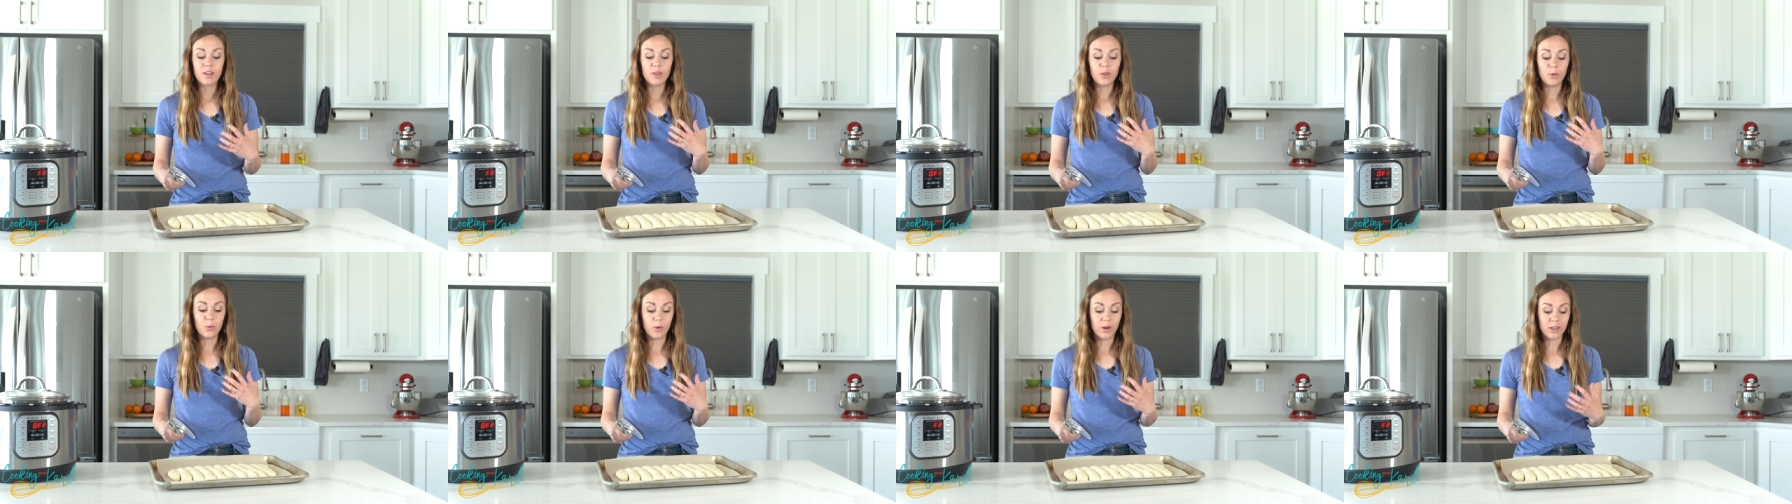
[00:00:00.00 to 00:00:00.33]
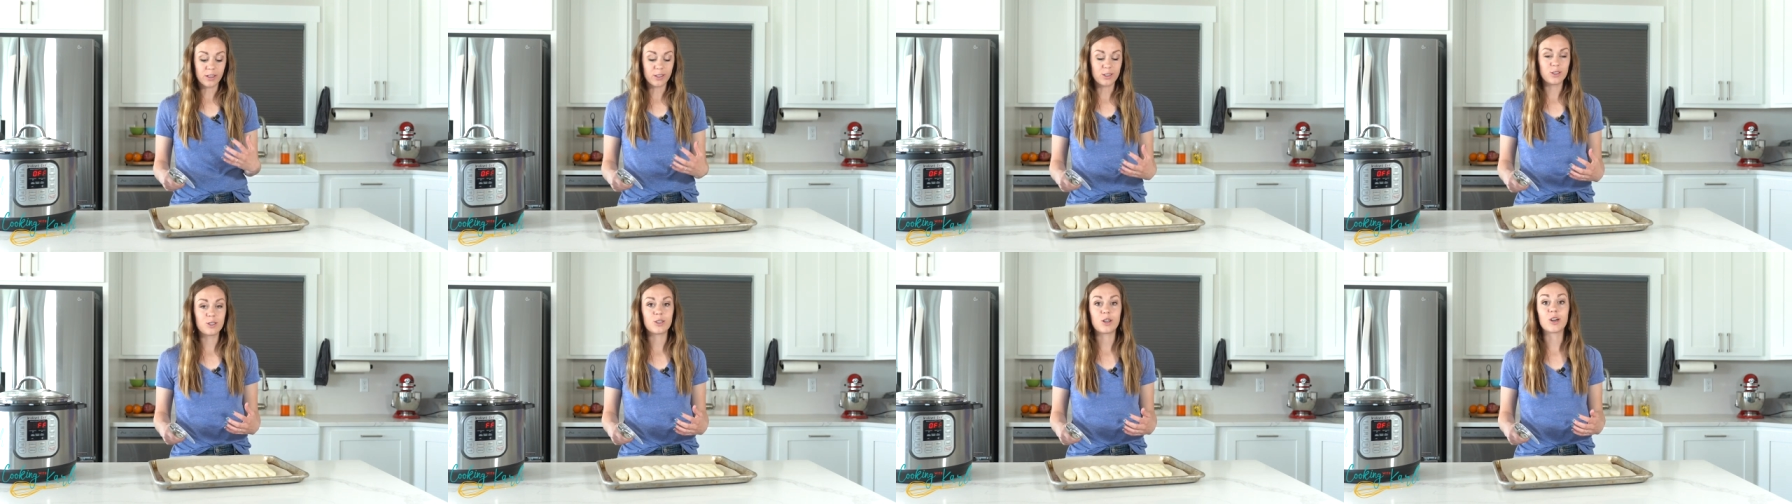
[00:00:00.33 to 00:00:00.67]
the
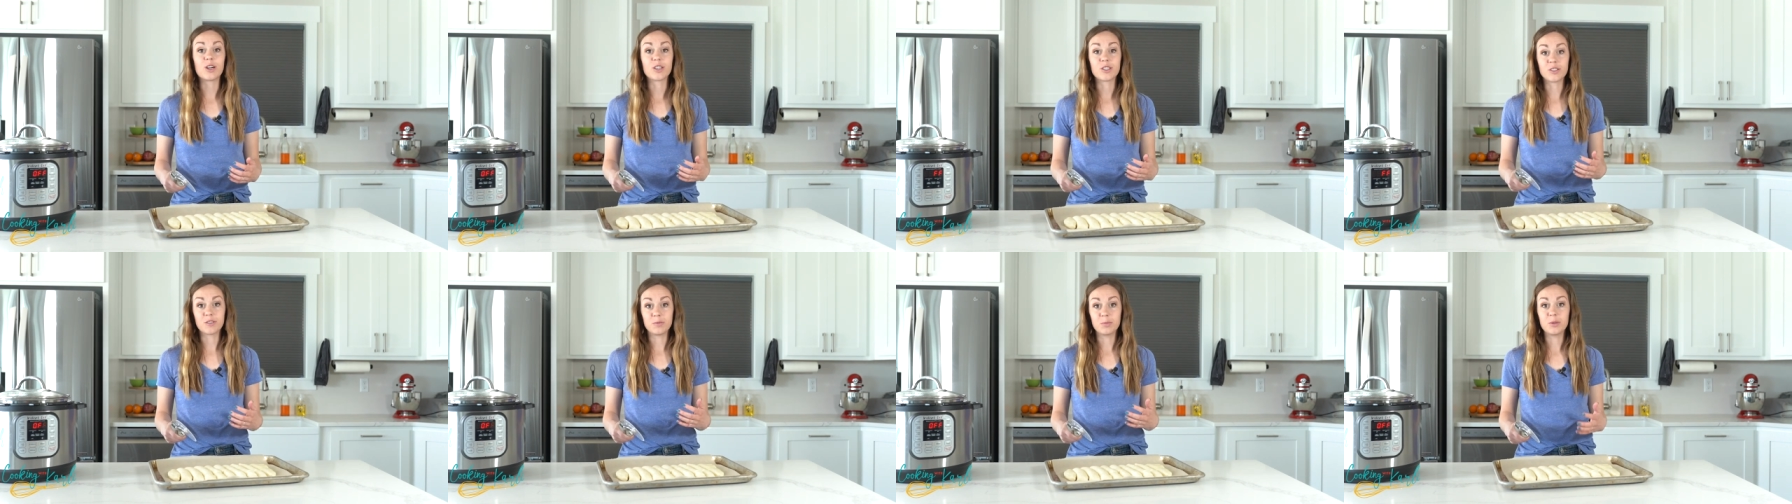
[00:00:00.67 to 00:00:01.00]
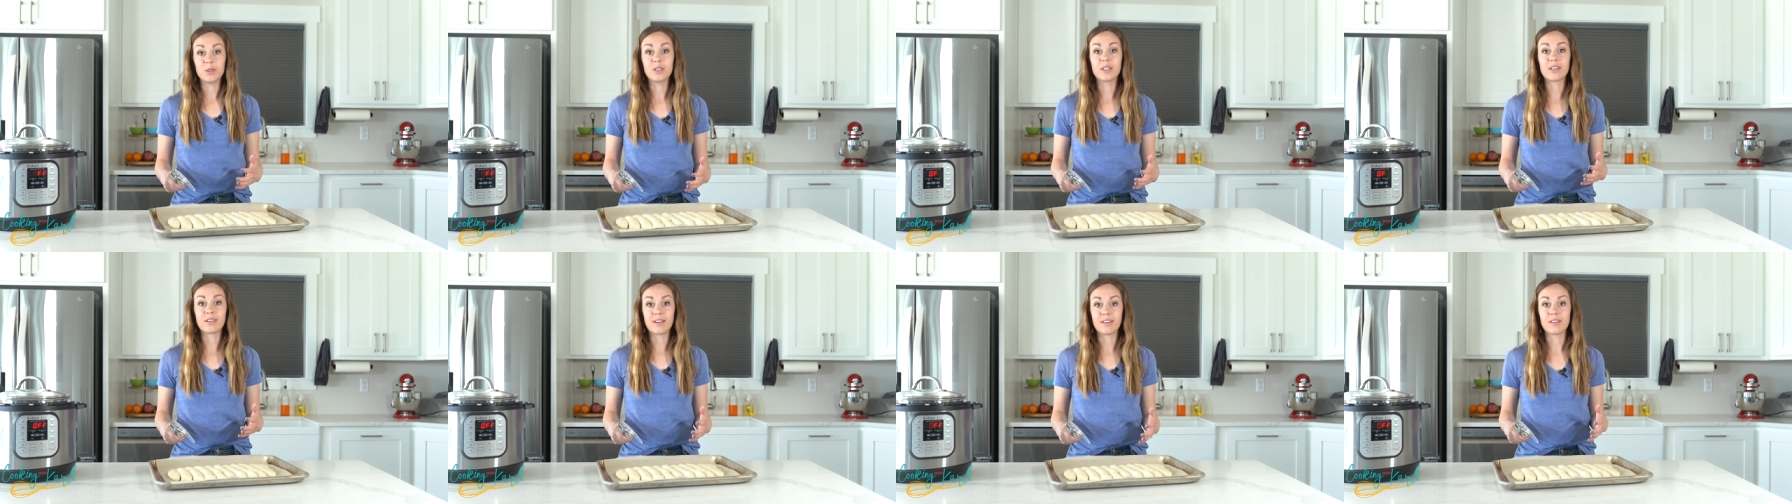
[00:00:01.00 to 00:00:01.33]
one in charge of
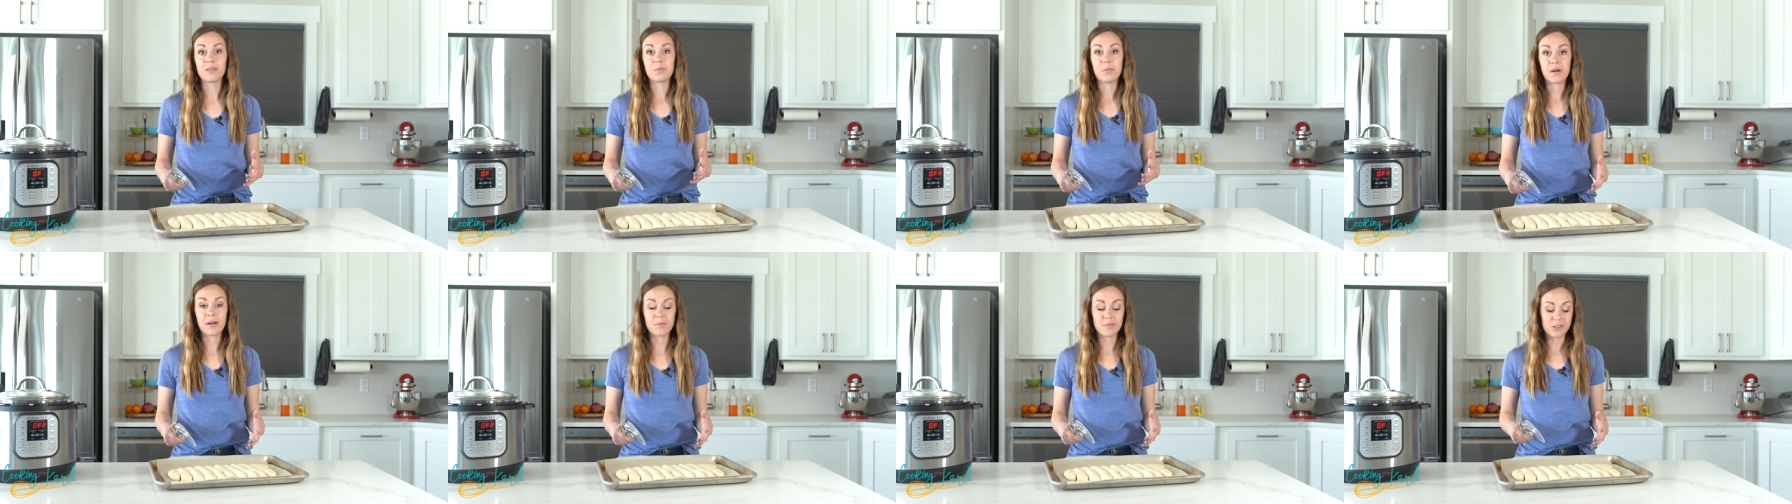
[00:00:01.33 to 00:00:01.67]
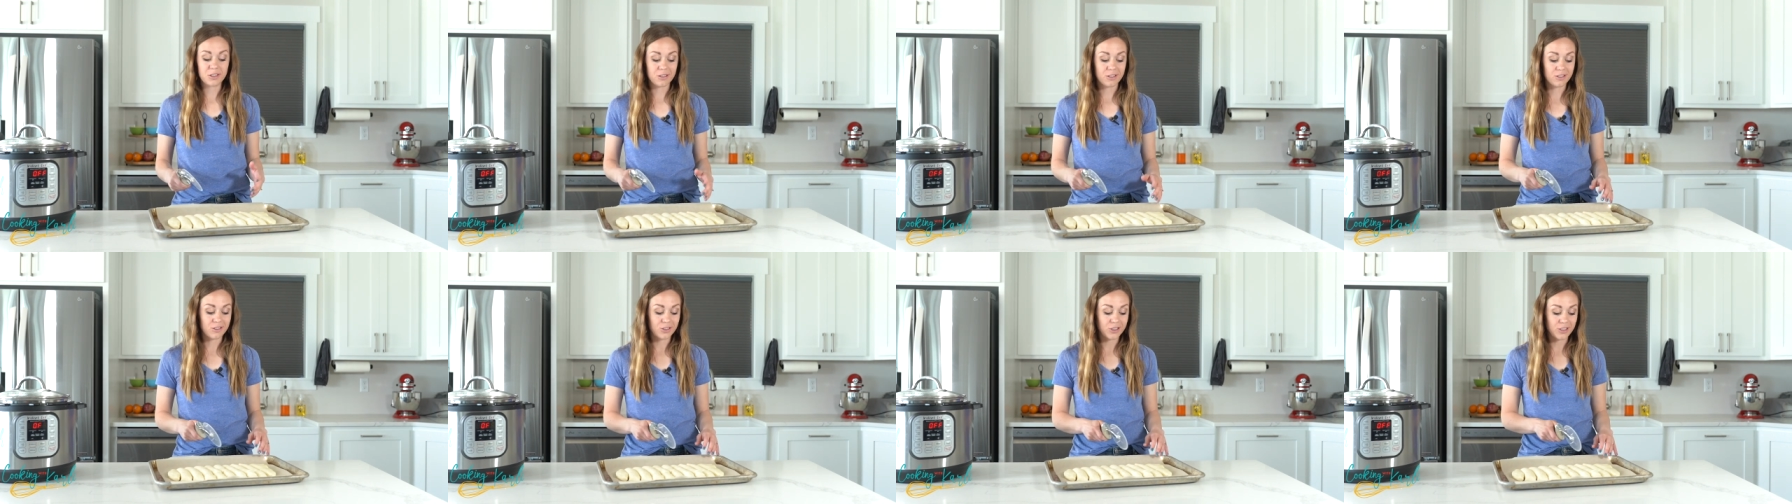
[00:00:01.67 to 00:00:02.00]
putting on the
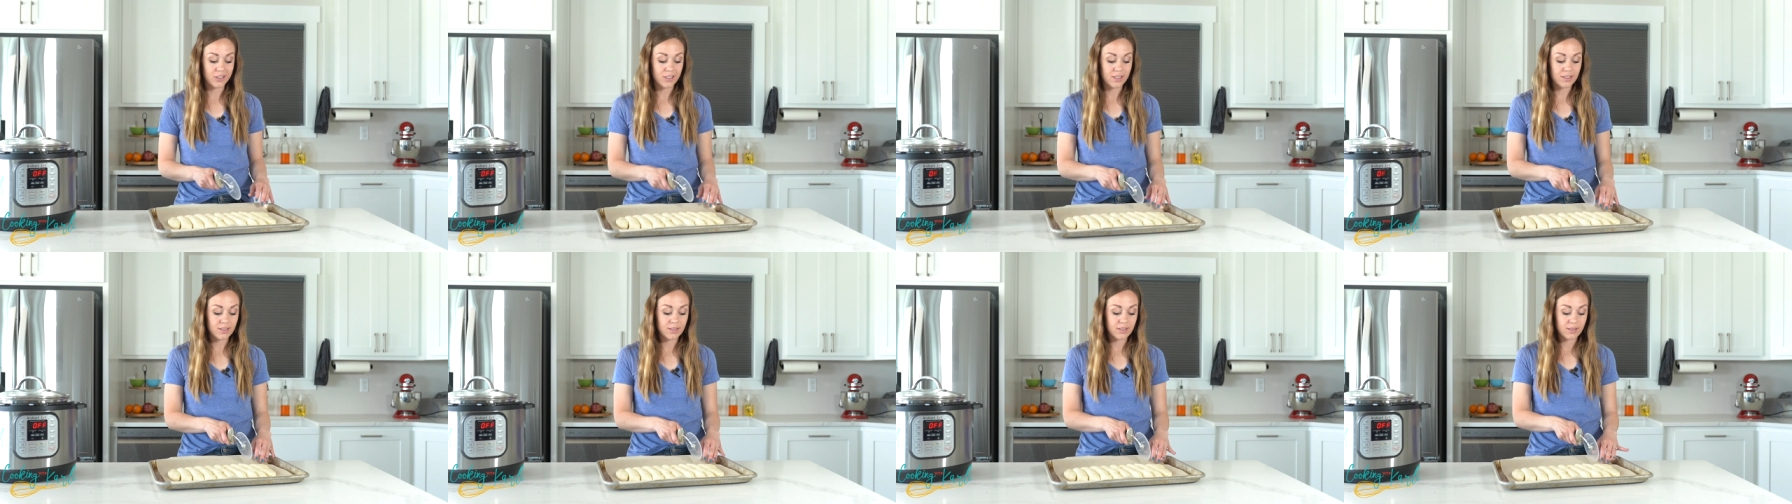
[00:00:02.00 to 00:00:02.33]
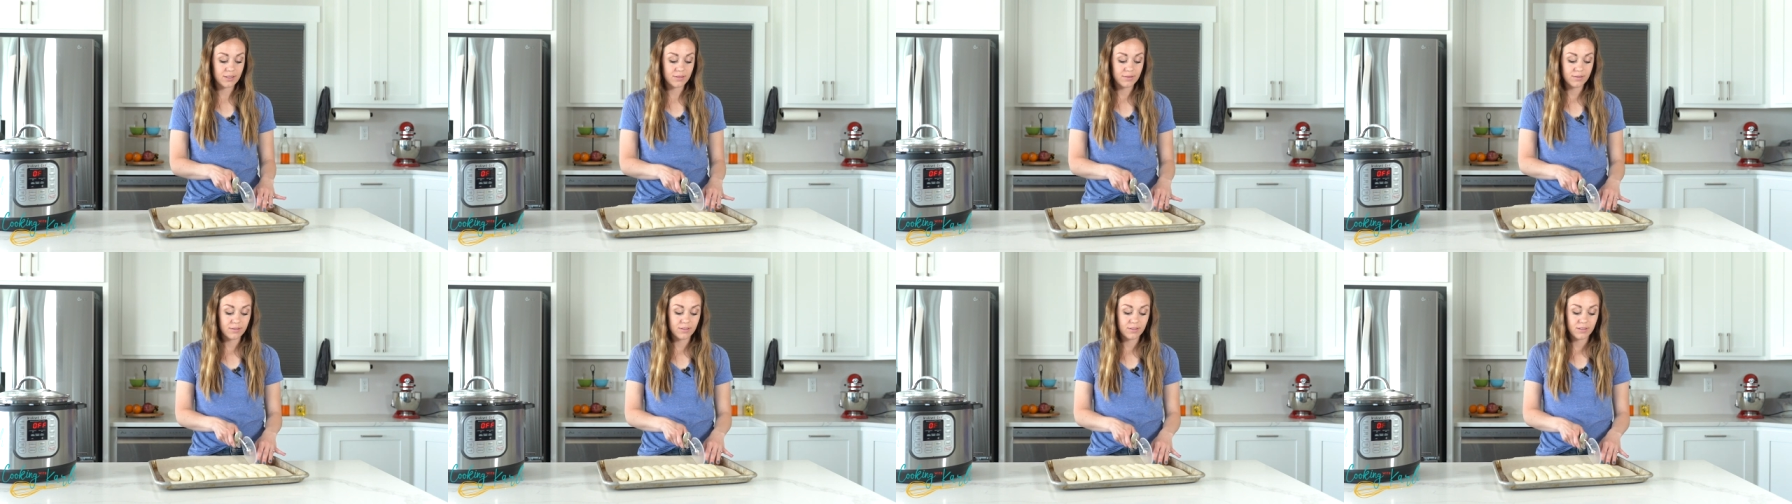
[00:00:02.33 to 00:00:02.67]
Parmesan cheese.